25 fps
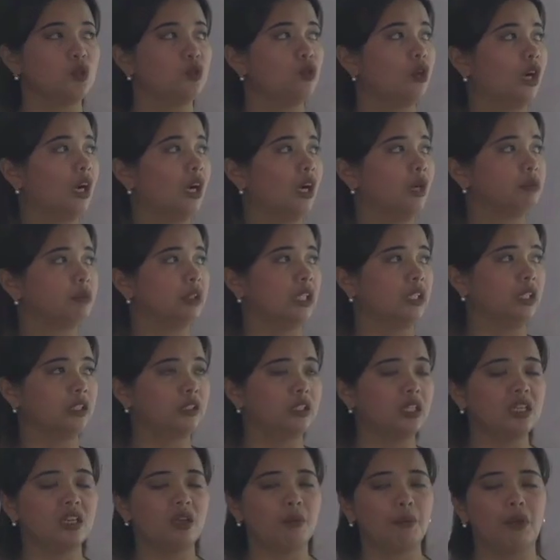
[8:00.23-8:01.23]
we do have the
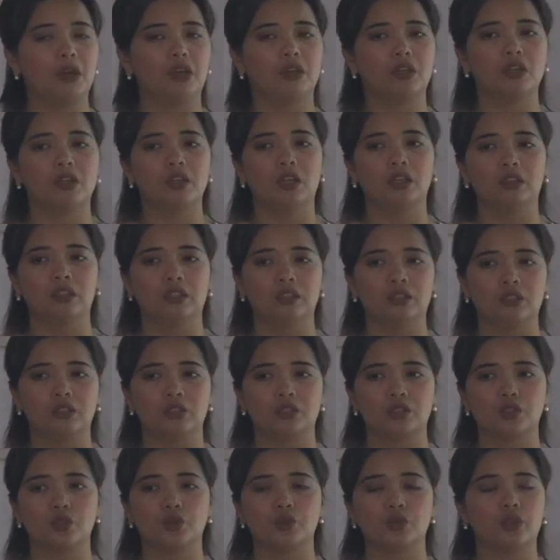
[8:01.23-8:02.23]
Latin American
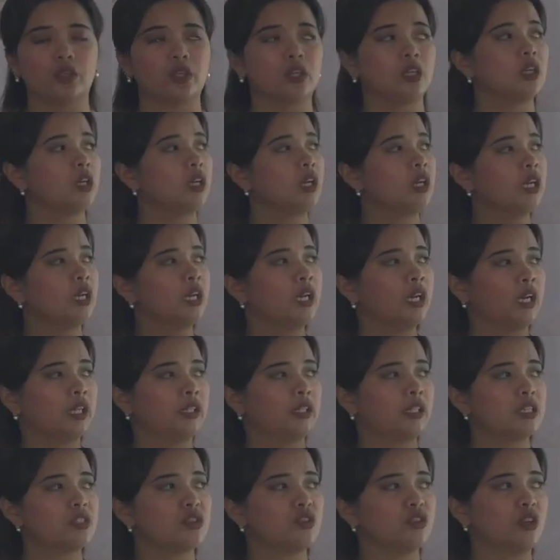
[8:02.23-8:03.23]
literature,
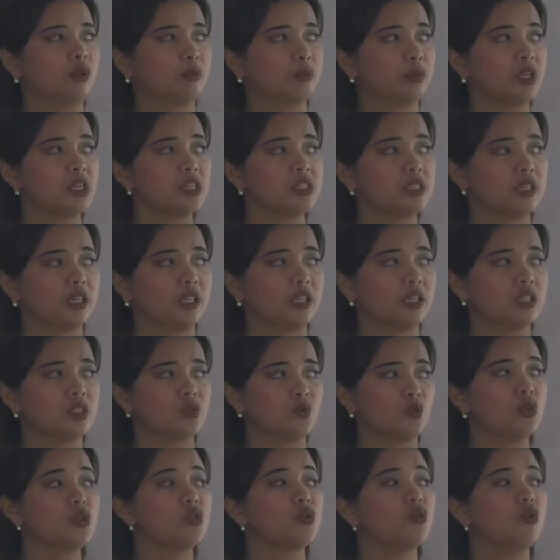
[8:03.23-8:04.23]
and lesson number
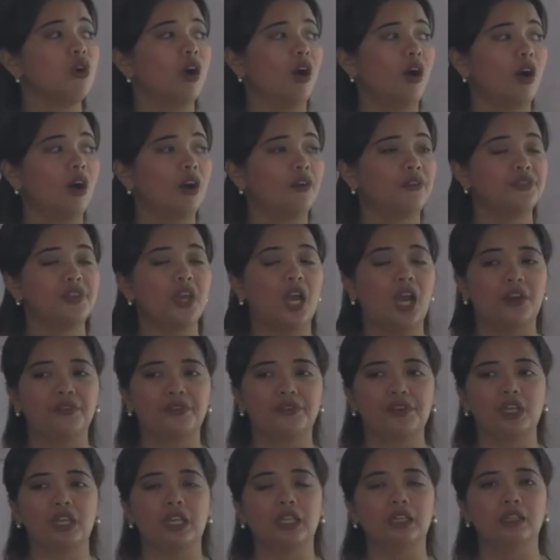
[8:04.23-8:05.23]
6, we do have the
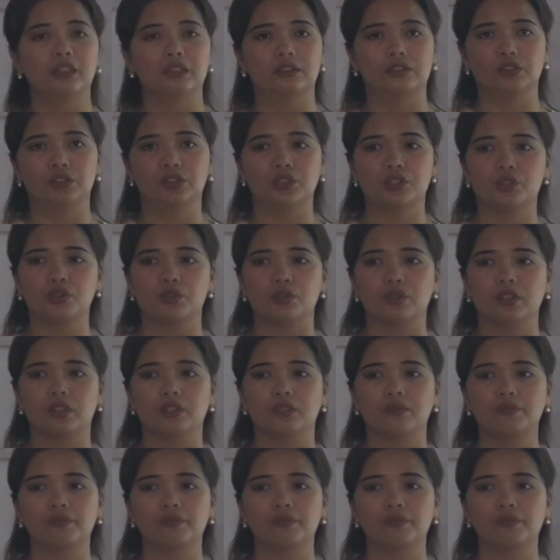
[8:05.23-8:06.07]
African literature.